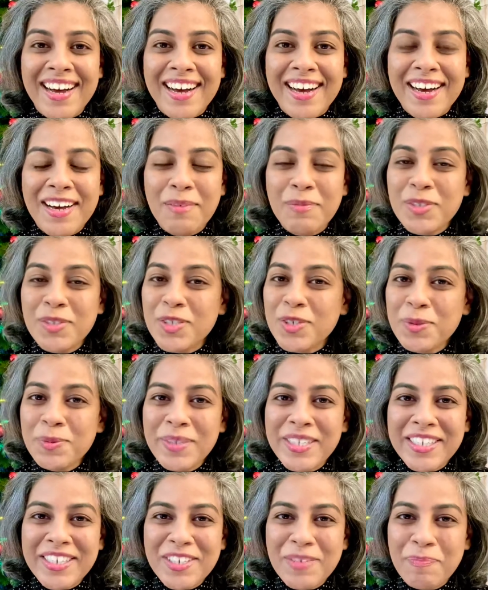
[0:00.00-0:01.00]
I'm sure we
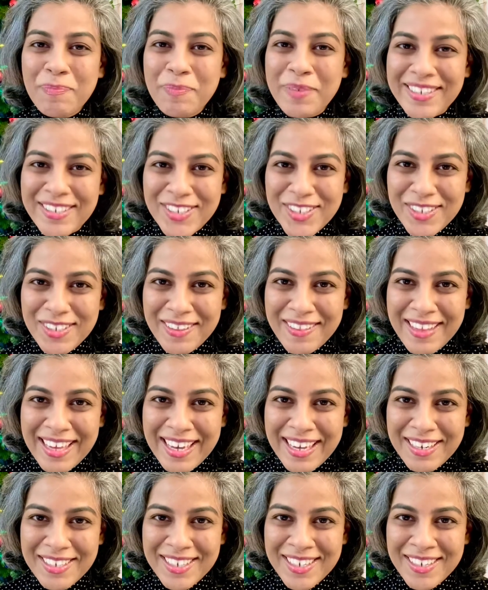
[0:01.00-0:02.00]
can picture
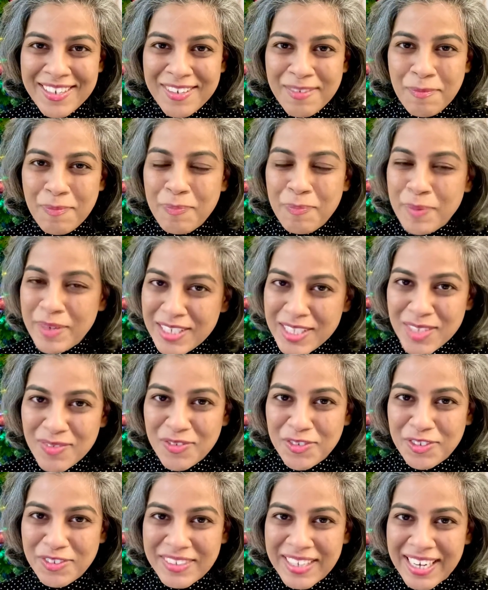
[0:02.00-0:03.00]
that
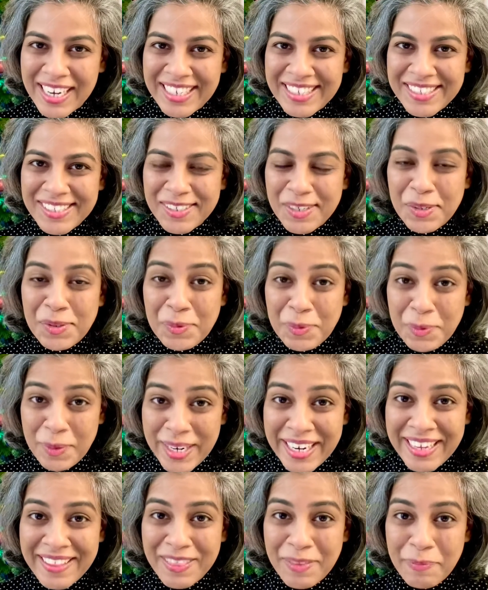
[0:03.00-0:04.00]
peaceful night
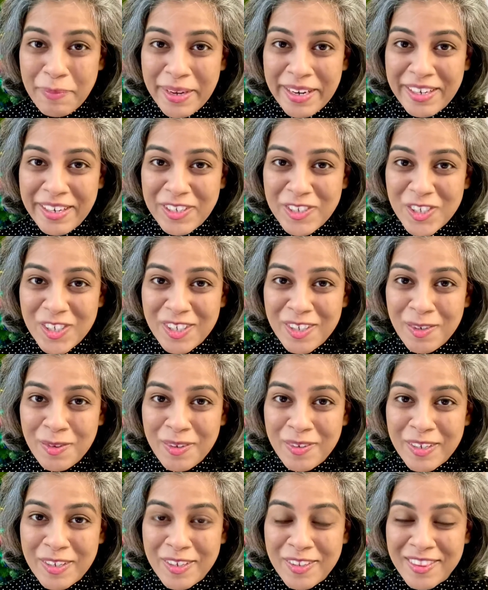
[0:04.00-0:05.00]
away in the manger
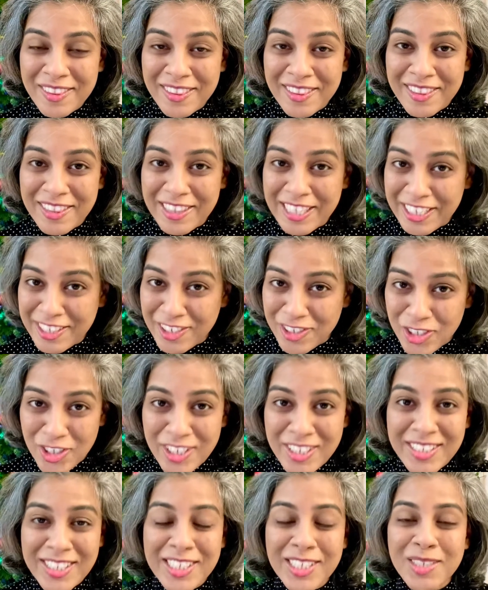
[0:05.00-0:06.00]
that
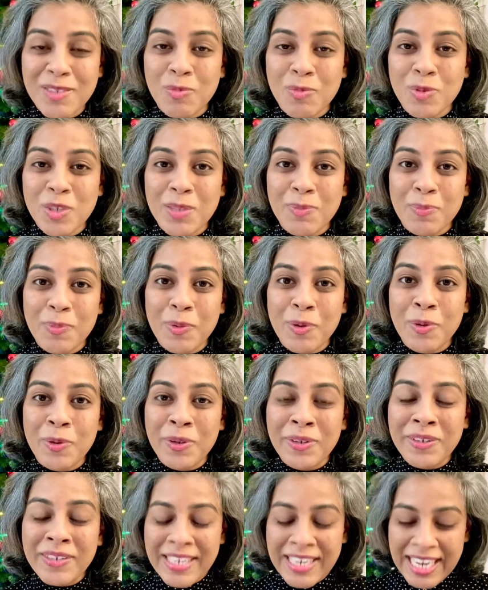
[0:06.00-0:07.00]
Jesus was
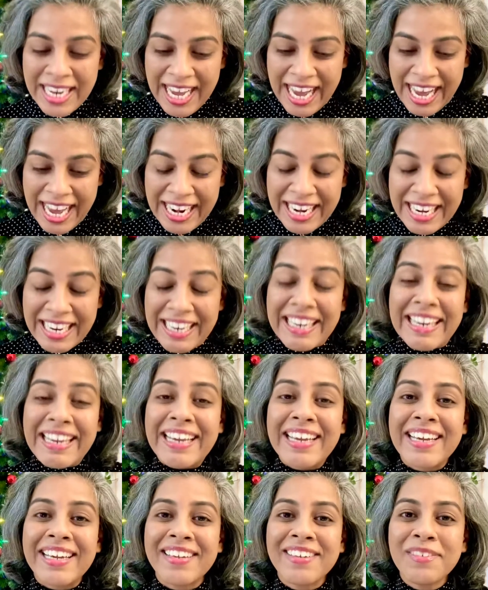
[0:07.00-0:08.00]
born and
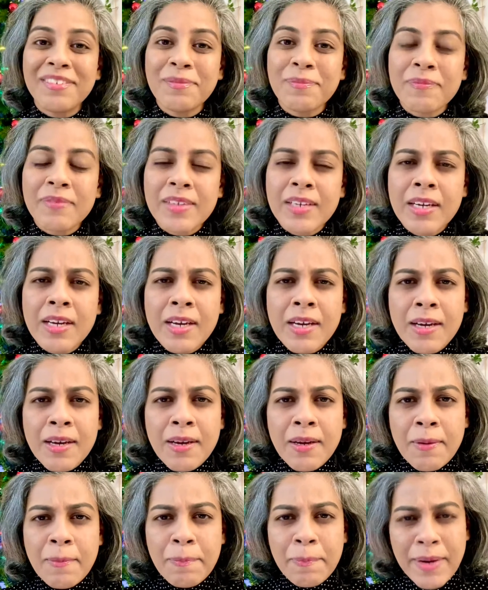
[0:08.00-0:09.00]
lay in.
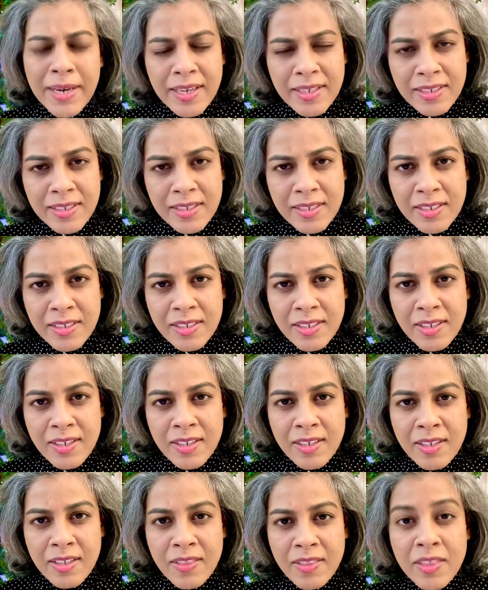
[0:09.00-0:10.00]
But
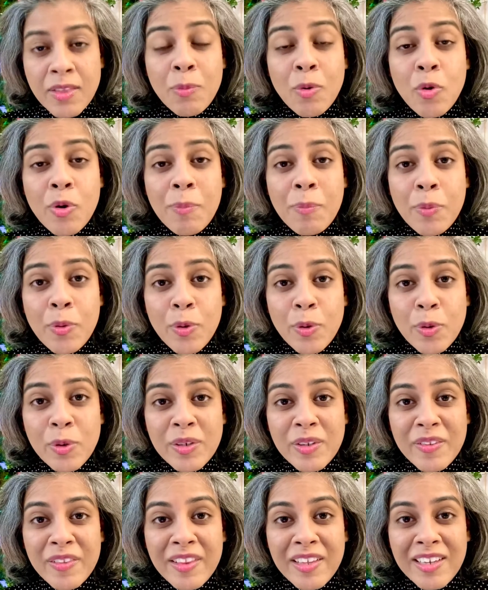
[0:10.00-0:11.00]
the more
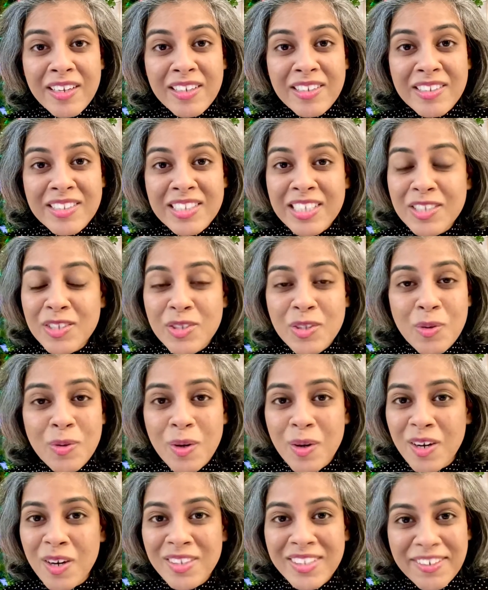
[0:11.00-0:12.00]
important thing is he's no
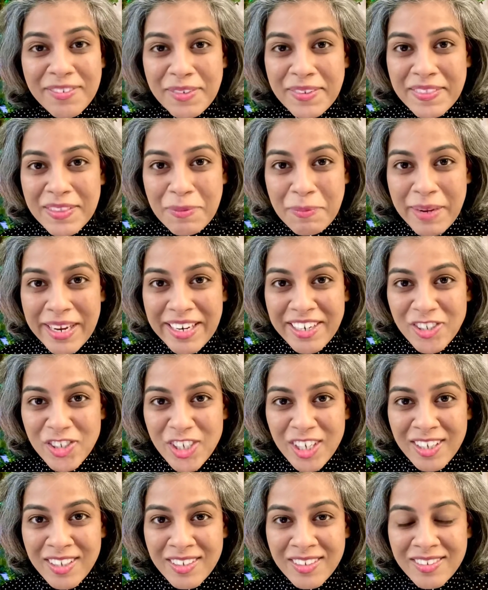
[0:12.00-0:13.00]
longer in the
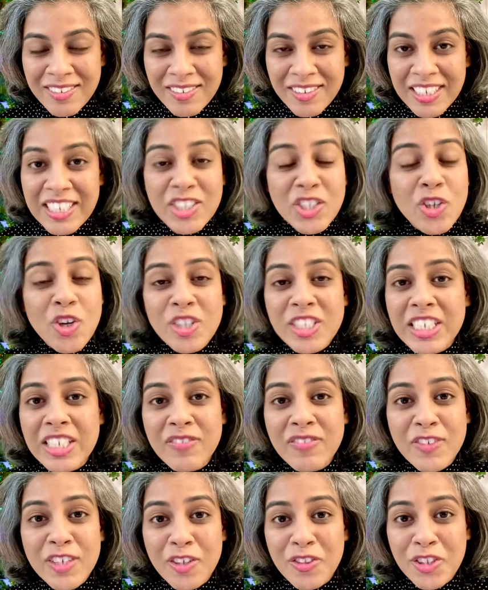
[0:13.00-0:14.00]
manger. He's not
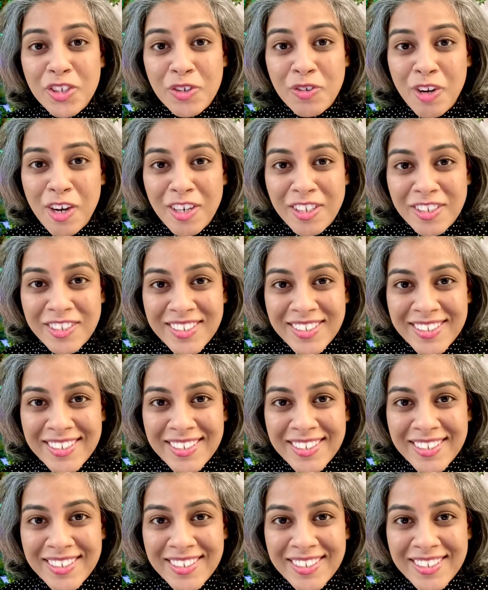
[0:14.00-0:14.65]
even on the cross.